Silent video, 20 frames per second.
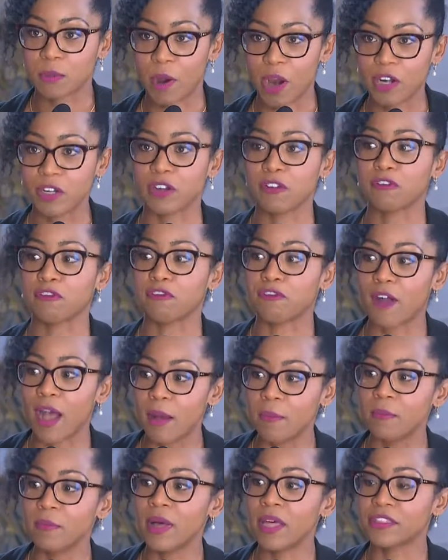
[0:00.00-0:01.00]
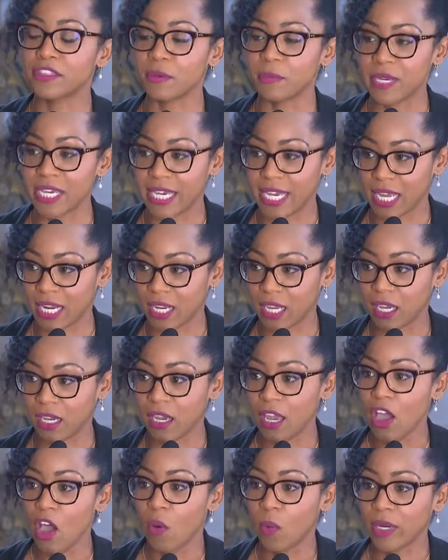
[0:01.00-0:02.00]
partner from the
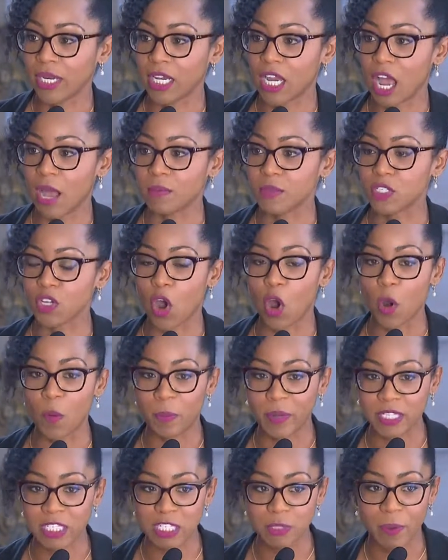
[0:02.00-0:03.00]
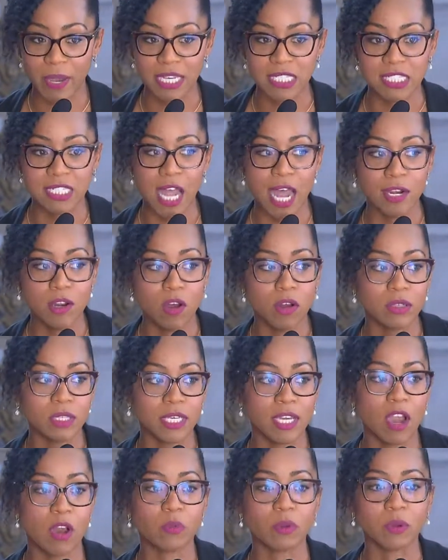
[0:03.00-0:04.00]
beginning when it comes to open space. Not
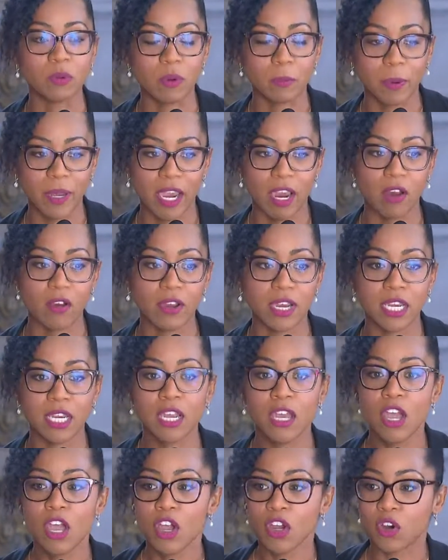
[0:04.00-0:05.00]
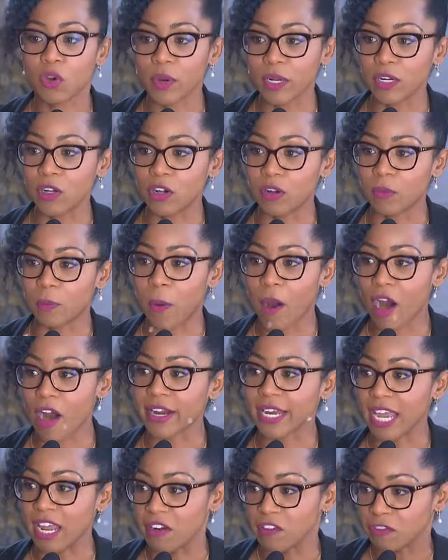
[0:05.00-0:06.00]
only are we repairing critical
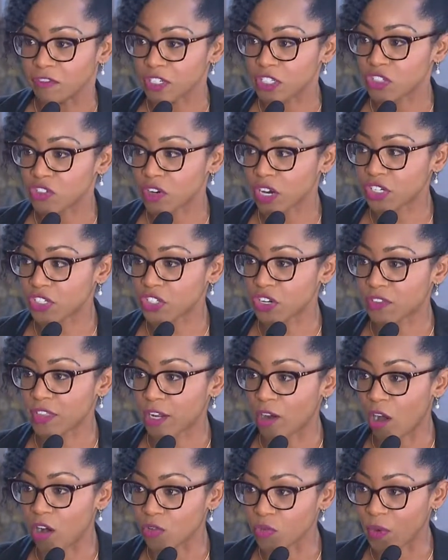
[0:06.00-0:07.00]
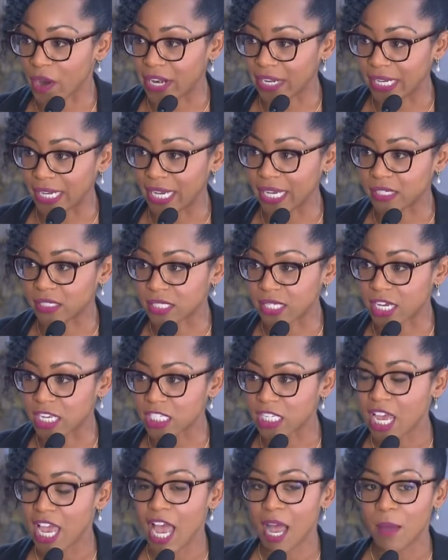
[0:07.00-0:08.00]
park infrastructure that already
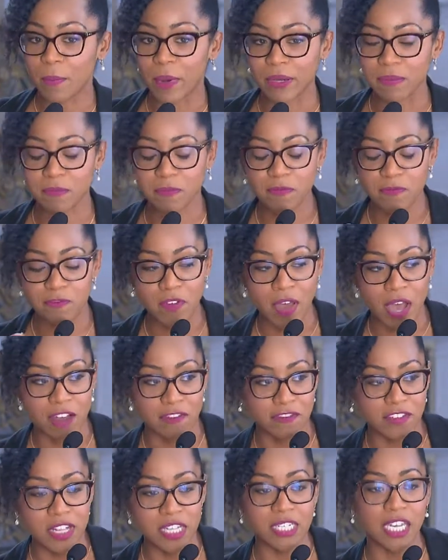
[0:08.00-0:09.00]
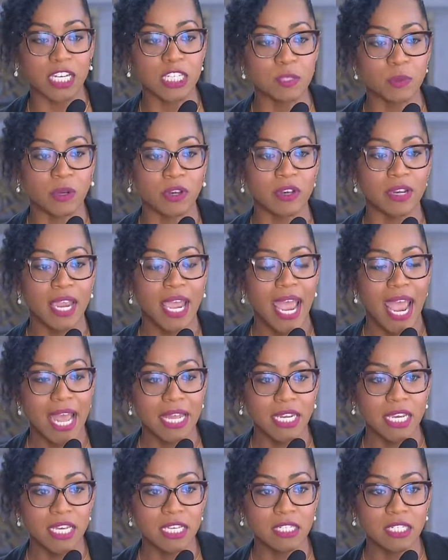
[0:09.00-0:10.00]
exists, but Phil Ginsburg
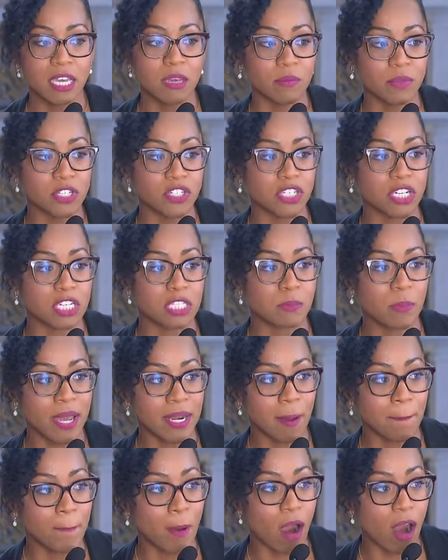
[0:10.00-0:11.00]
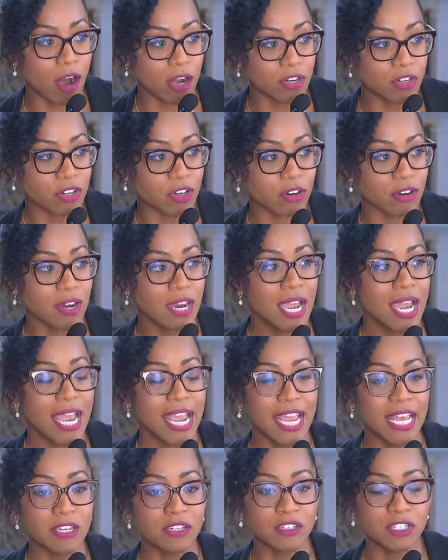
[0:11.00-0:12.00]
and his commission has been a partner
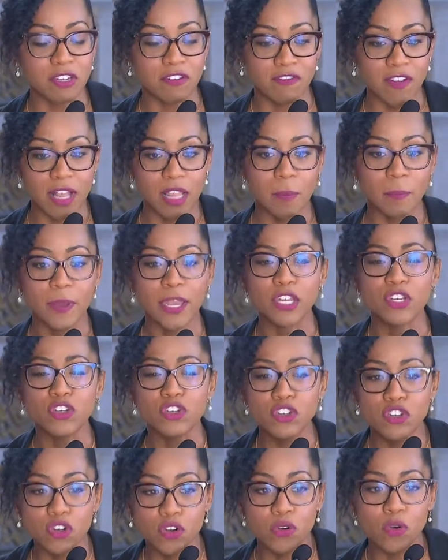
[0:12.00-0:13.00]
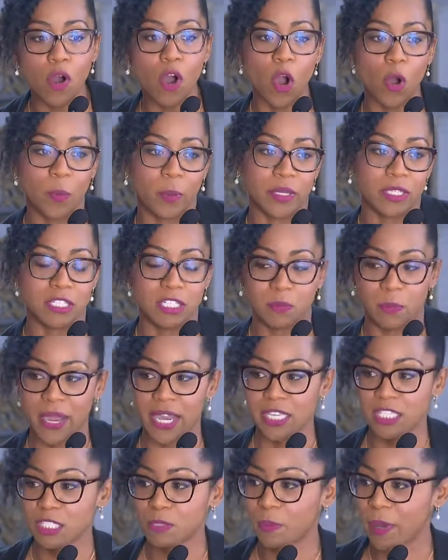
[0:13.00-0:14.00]
in developing new open
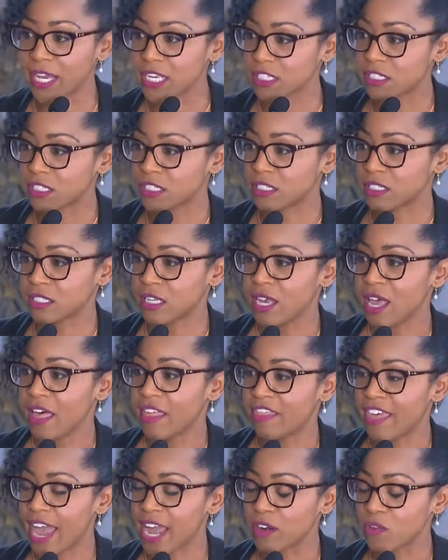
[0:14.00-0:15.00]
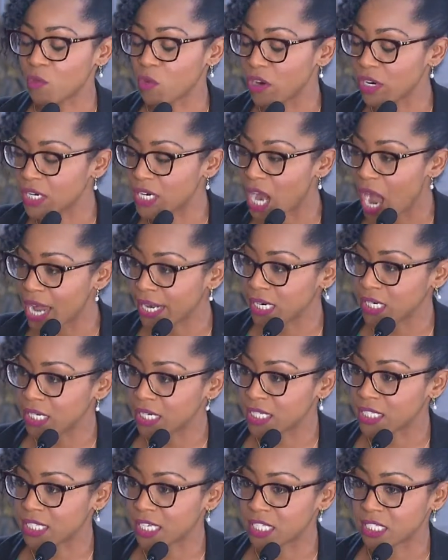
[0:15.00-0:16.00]
spaces that were not in
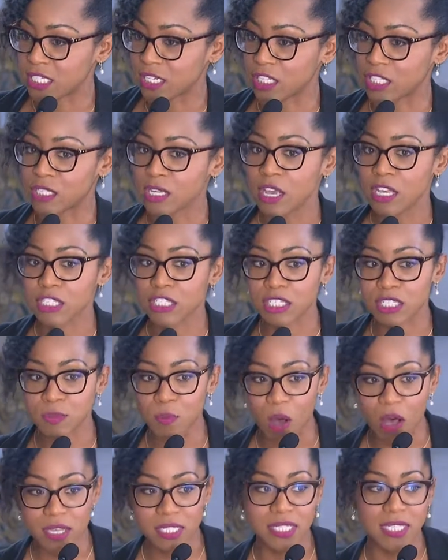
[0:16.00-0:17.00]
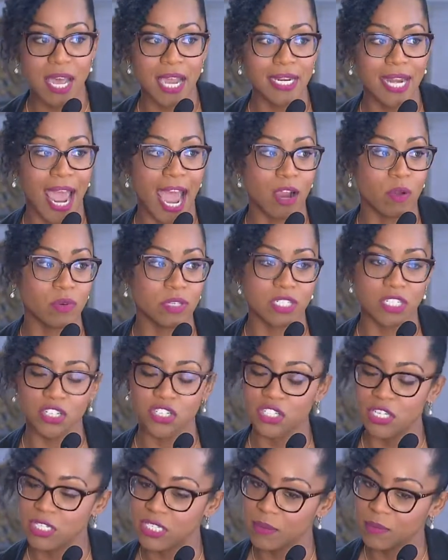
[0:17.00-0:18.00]
existence, small site
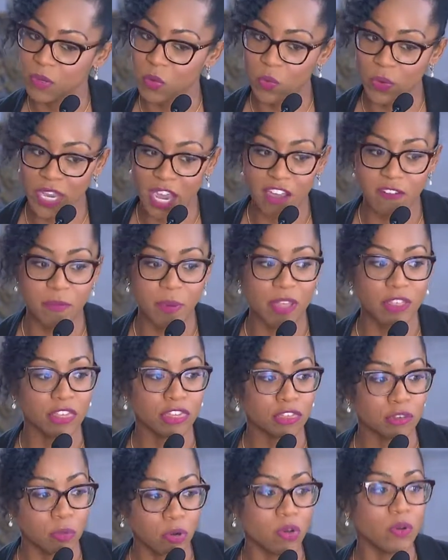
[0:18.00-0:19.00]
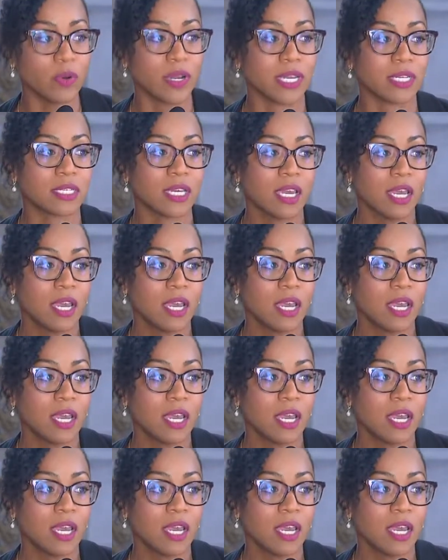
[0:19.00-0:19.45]
acquisitions. I mean, we have been through it,